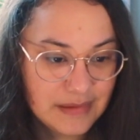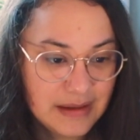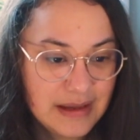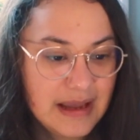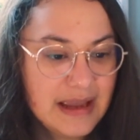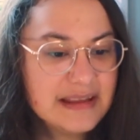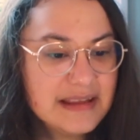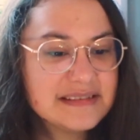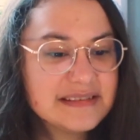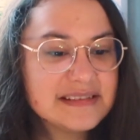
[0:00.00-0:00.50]

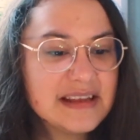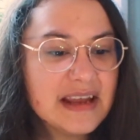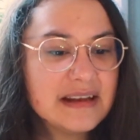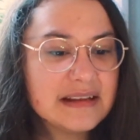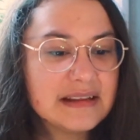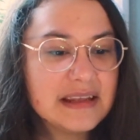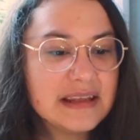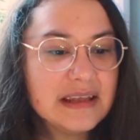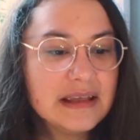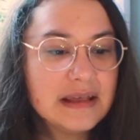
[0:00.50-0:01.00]

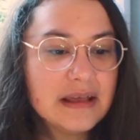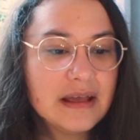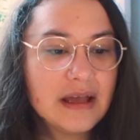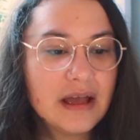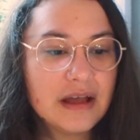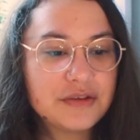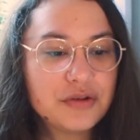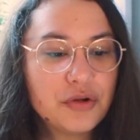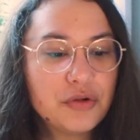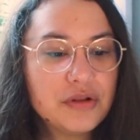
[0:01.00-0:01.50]
Incidentally,
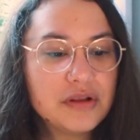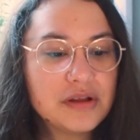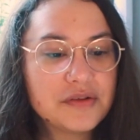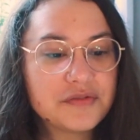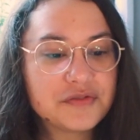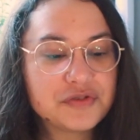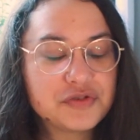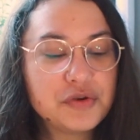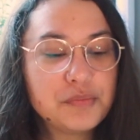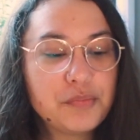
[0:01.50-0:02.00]
a total
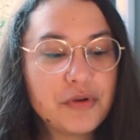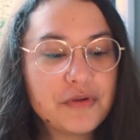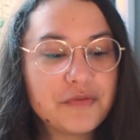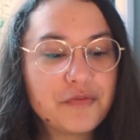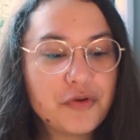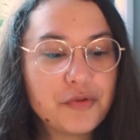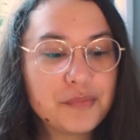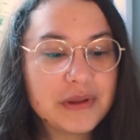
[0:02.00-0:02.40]
of 2.4